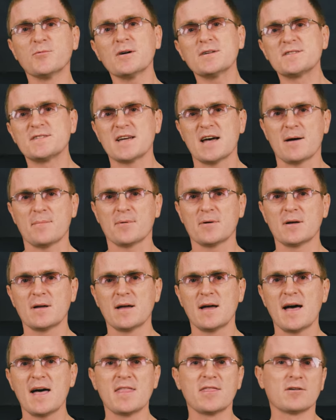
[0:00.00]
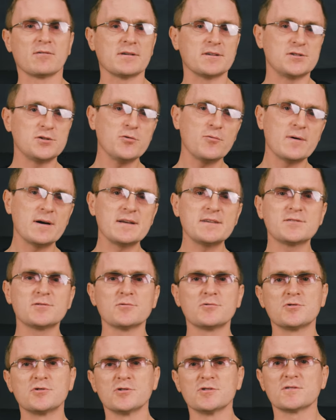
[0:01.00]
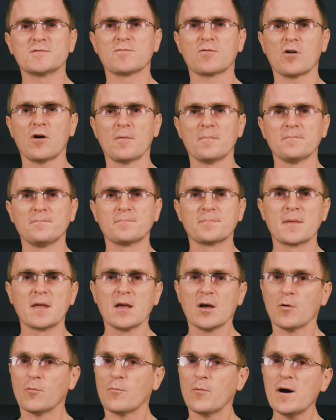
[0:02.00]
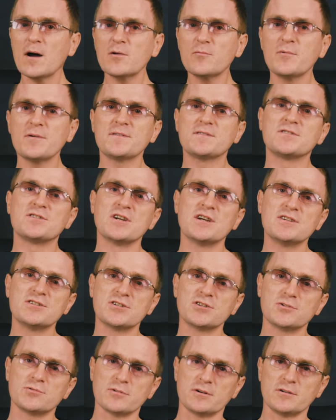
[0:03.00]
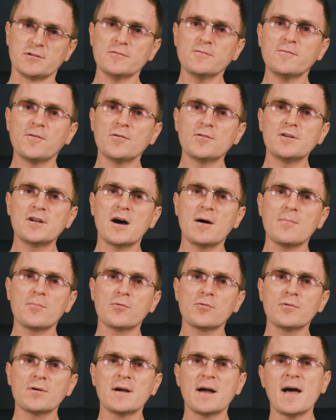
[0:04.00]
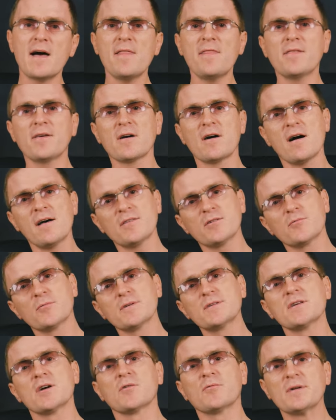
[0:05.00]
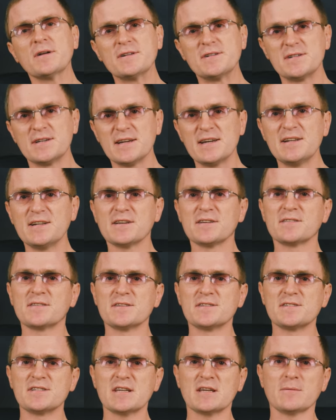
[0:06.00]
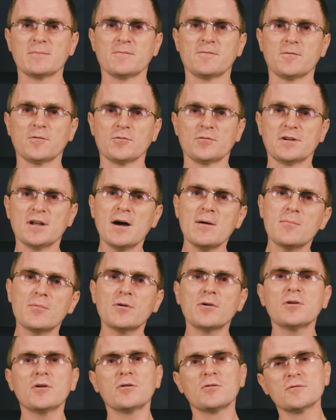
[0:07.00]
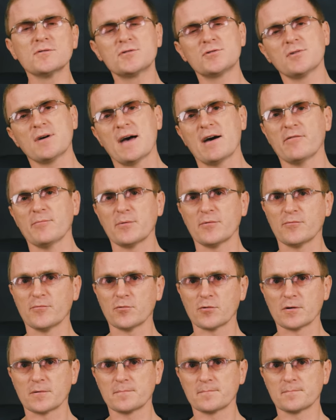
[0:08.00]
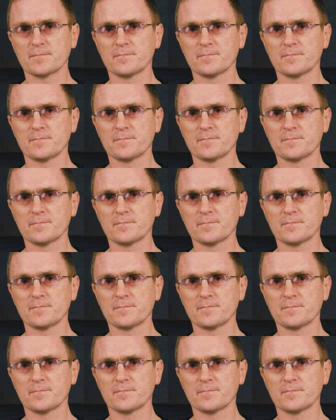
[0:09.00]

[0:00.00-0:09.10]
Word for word: WhatsApp, and there are two ways to choose from one with changing to a new phone number and the other with retaining the same phone number you used to have before.